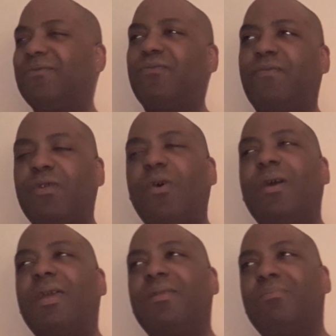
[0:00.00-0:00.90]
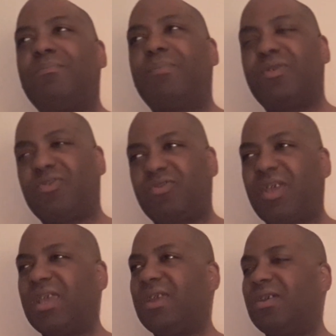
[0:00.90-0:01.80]
flaunting
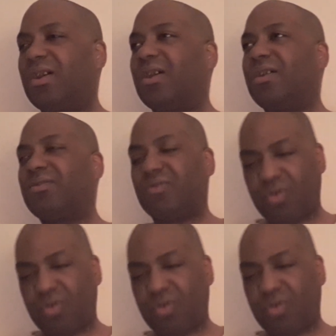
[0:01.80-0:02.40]
machine guns